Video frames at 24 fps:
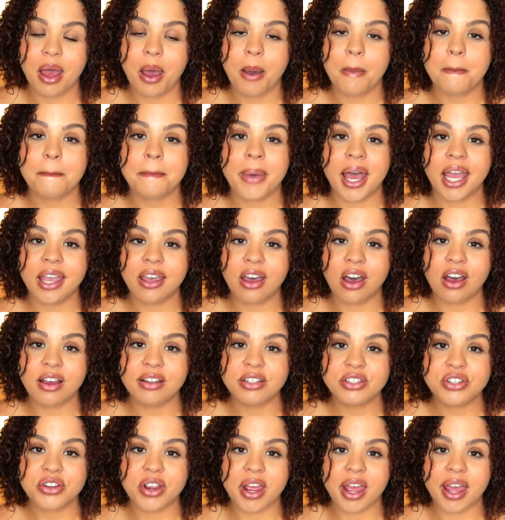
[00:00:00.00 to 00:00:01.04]
My
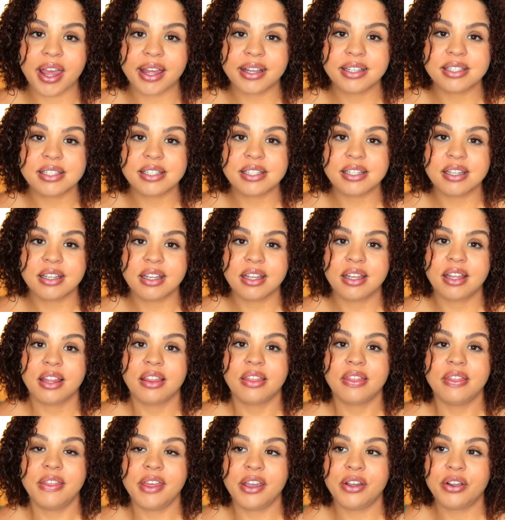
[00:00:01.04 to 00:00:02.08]
contract,
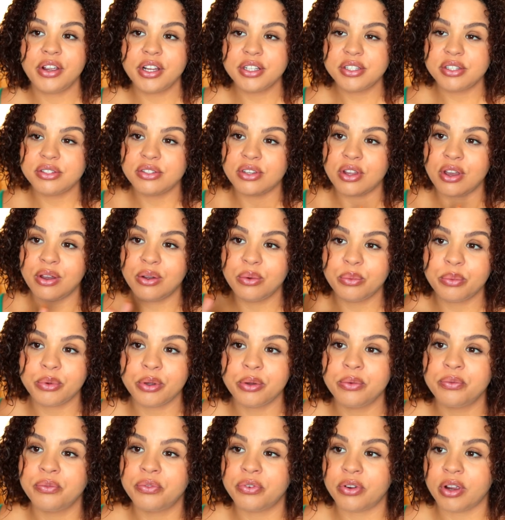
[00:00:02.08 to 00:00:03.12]
there is no
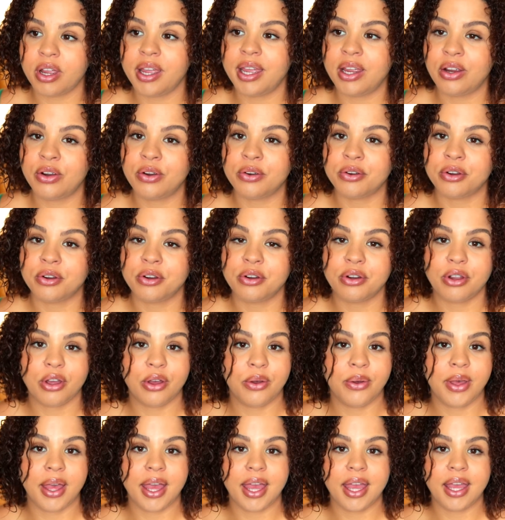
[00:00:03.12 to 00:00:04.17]
room for error,
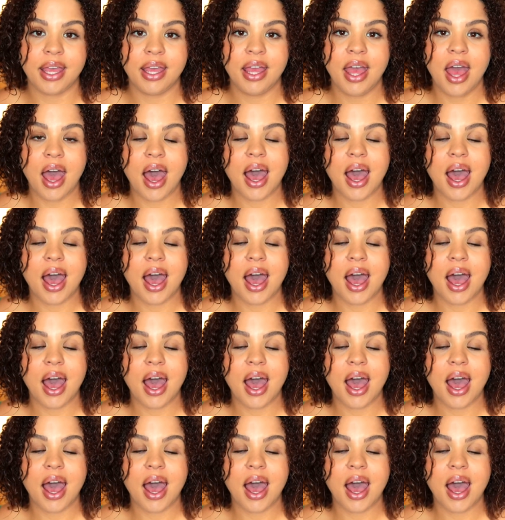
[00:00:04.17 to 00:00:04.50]
okay?